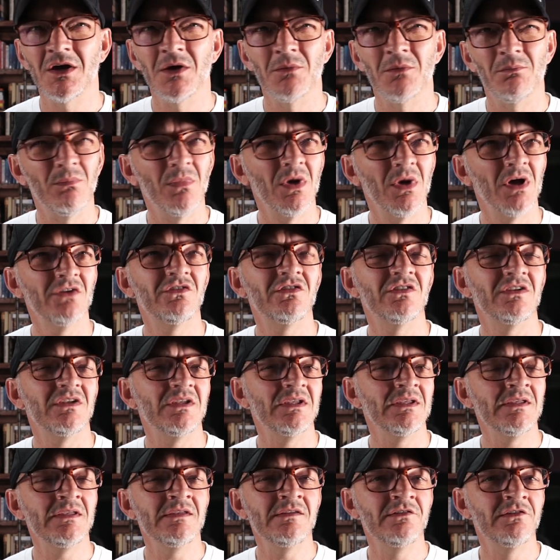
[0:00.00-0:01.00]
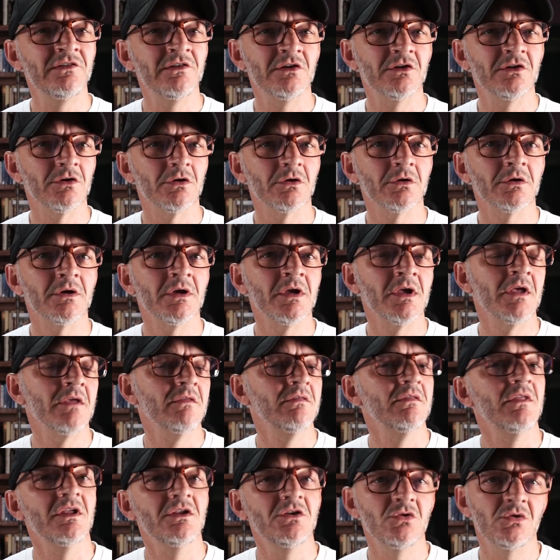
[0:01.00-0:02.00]
much easier
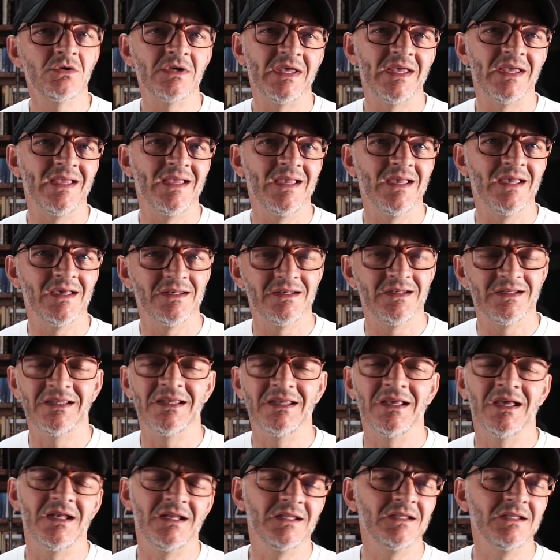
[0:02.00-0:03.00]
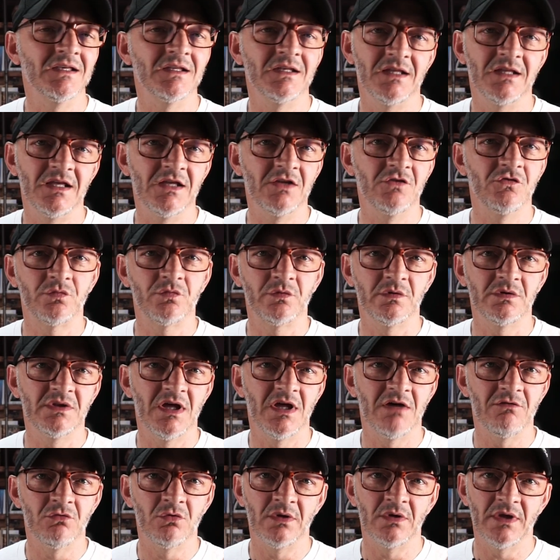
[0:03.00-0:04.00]
than you can getting an
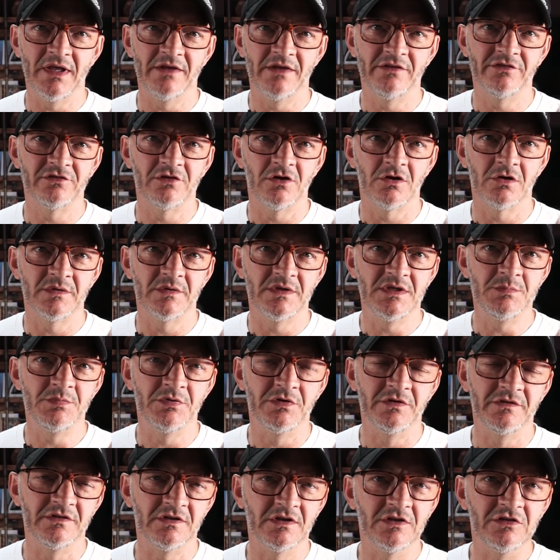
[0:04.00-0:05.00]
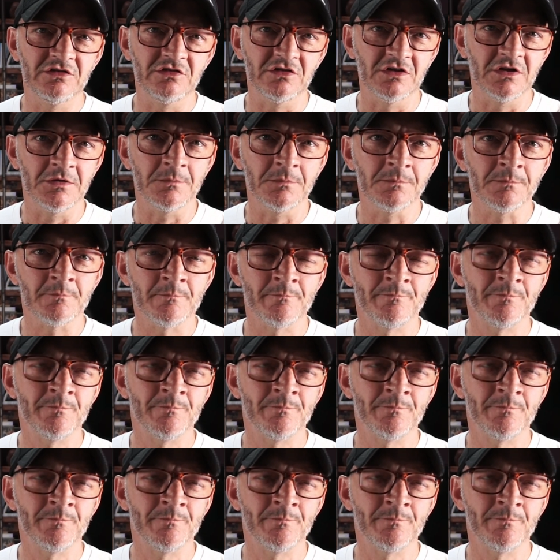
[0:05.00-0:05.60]
entry-level SRE position,